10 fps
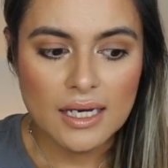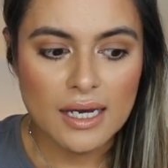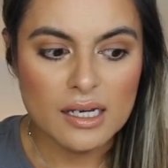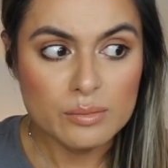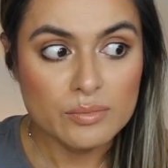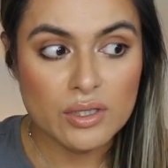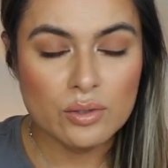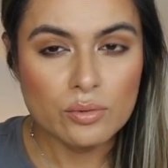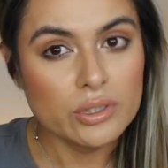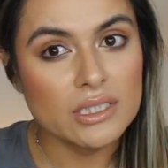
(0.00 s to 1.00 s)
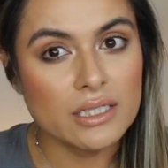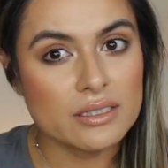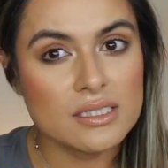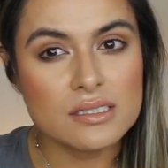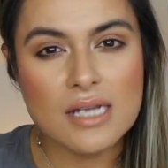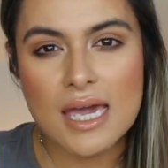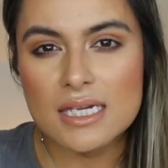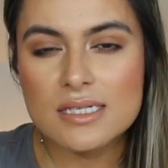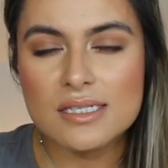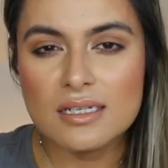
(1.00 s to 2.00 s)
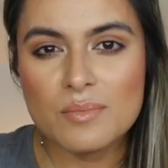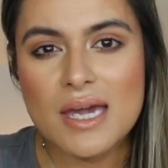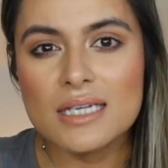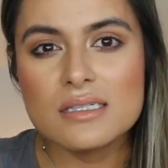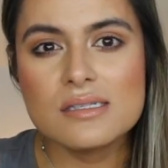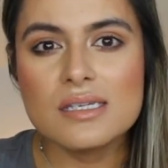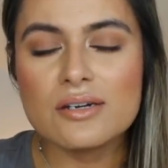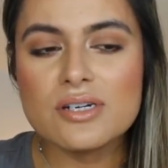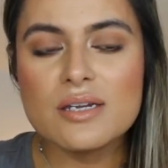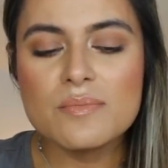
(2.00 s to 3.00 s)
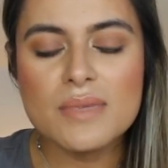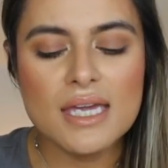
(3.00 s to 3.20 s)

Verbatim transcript: um, the Ordinary's niacinamide serum.